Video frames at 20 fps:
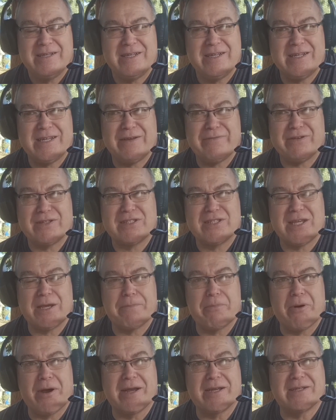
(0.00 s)
You never
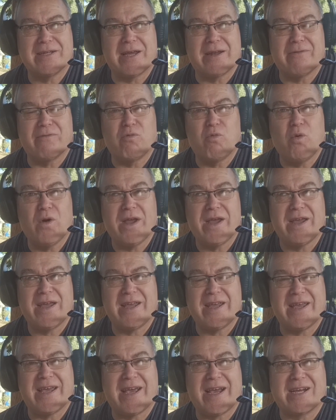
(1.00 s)
see a breakdown of where
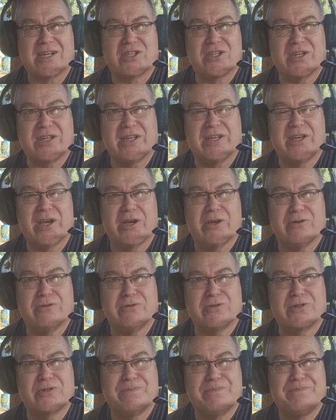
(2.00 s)
it actually
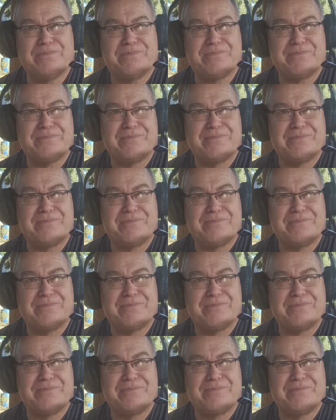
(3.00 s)
goes.